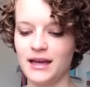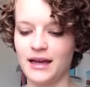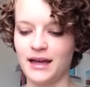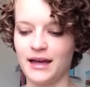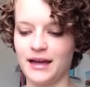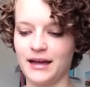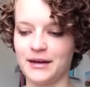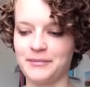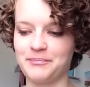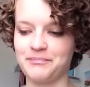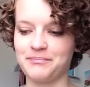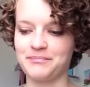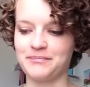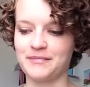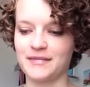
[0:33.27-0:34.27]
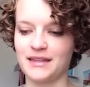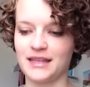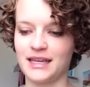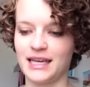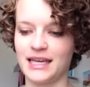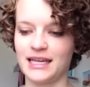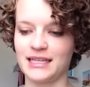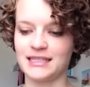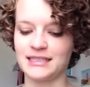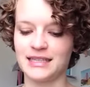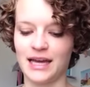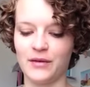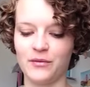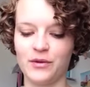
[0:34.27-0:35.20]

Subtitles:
and that